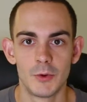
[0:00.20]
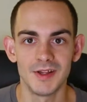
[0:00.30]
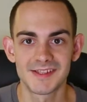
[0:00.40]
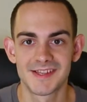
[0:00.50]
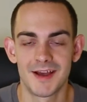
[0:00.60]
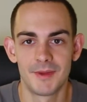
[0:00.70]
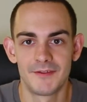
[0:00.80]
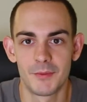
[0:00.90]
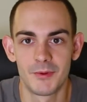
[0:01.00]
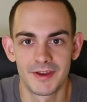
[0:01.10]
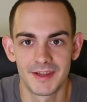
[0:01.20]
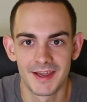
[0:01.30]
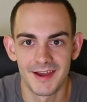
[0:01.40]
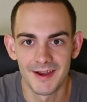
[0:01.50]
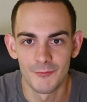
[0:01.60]
What's up
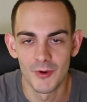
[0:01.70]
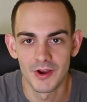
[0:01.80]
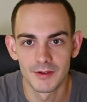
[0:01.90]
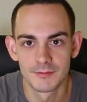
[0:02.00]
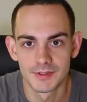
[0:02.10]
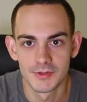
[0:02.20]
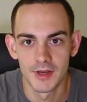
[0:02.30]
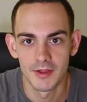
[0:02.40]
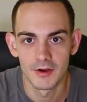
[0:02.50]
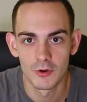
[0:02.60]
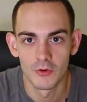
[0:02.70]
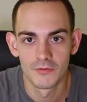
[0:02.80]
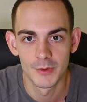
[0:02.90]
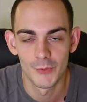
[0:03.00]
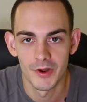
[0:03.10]
everybody, and welcome to another
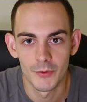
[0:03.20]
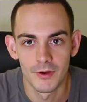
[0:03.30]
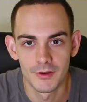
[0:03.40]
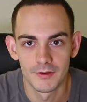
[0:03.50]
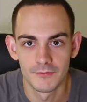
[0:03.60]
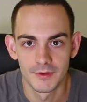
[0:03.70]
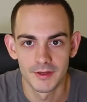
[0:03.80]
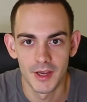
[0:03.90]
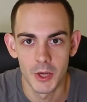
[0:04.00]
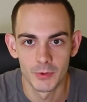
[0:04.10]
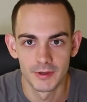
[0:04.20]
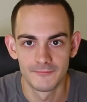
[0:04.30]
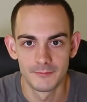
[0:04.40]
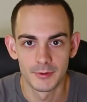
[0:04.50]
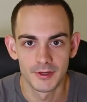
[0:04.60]
Coffee 101 video
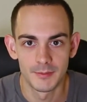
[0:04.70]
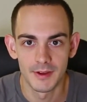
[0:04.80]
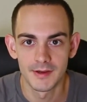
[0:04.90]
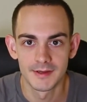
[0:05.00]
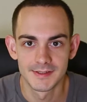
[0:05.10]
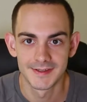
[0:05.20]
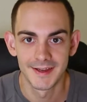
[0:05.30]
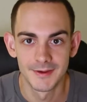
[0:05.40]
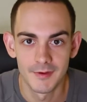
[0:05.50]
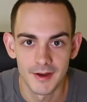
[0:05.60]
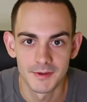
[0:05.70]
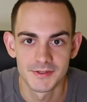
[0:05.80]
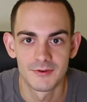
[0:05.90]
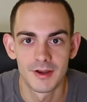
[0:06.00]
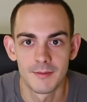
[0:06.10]
with Bunaberry. Today we're going to be
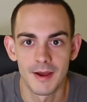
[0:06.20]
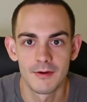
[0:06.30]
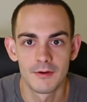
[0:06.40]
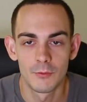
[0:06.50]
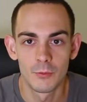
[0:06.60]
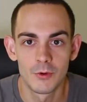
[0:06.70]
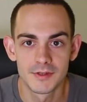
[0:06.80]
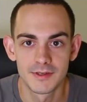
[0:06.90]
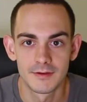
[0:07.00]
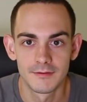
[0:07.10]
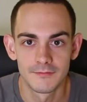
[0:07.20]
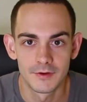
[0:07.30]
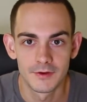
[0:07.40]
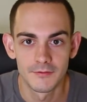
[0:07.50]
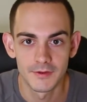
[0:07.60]
talking about water
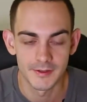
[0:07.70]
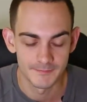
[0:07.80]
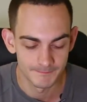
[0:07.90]
for coffee.